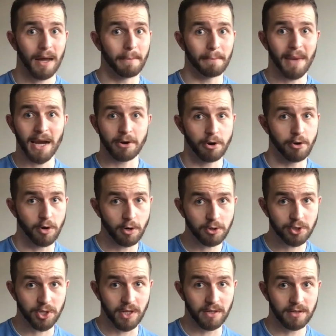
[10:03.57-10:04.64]
and
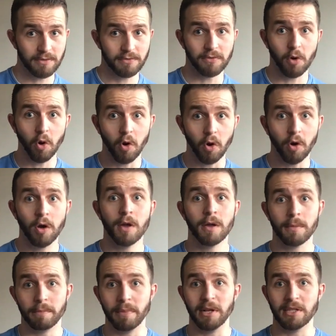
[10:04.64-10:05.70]
macronutrient for
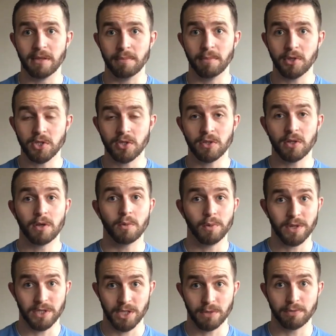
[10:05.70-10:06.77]
building muscle,
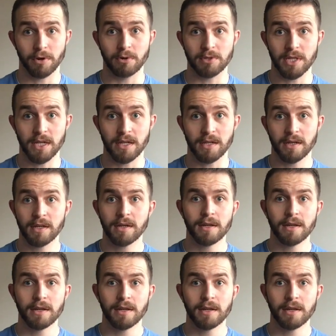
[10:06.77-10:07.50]
which is protein.